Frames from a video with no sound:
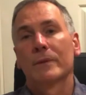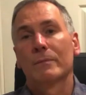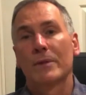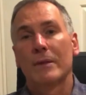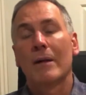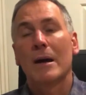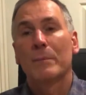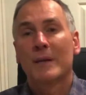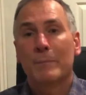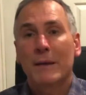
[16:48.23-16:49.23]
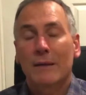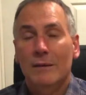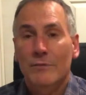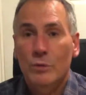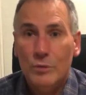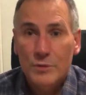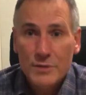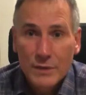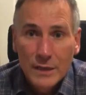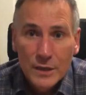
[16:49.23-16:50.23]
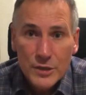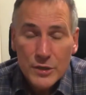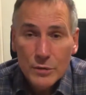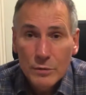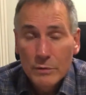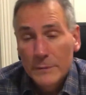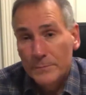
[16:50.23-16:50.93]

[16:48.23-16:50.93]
With the idea being, of course, to